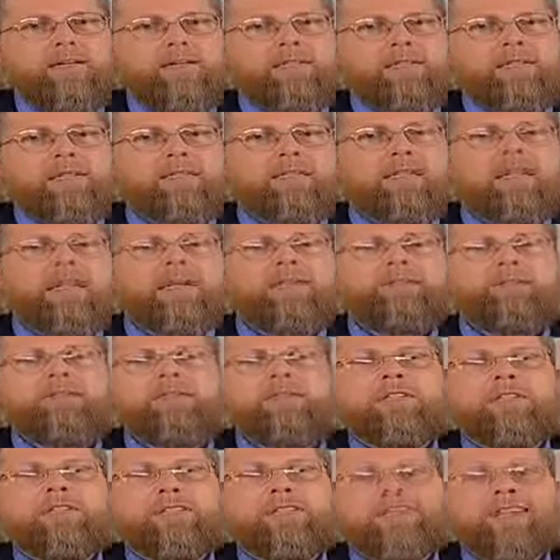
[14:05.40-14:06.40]
This life
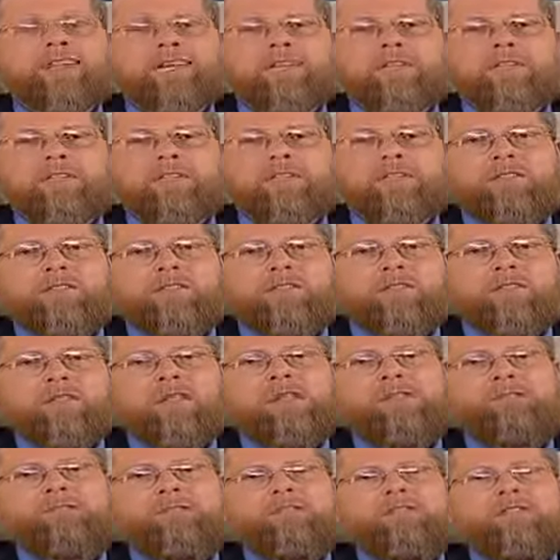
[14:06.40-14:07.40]
is a test, this
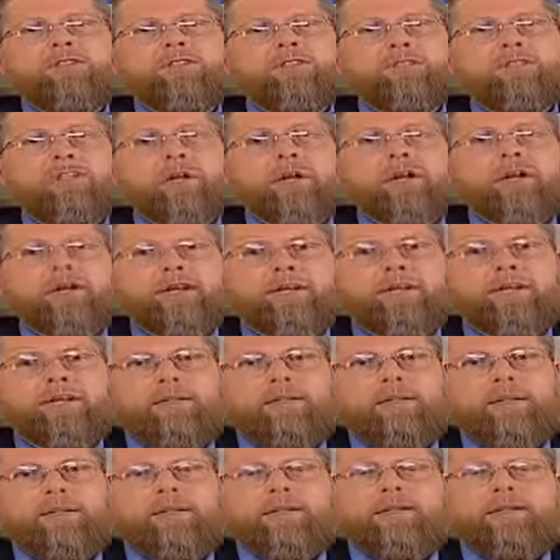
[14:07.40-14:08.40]
life is a trial.
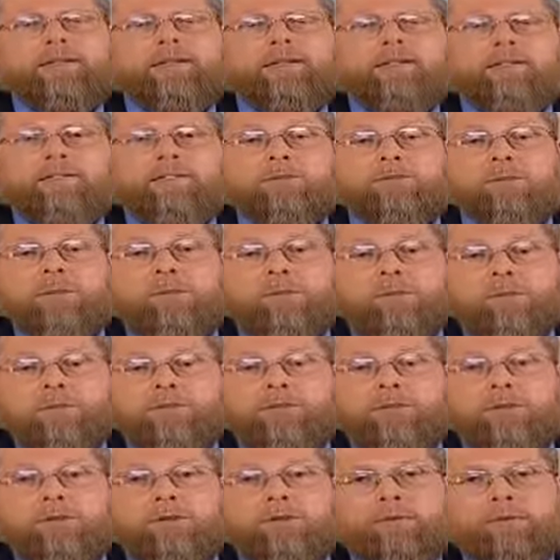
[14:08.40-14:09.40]
It is a proving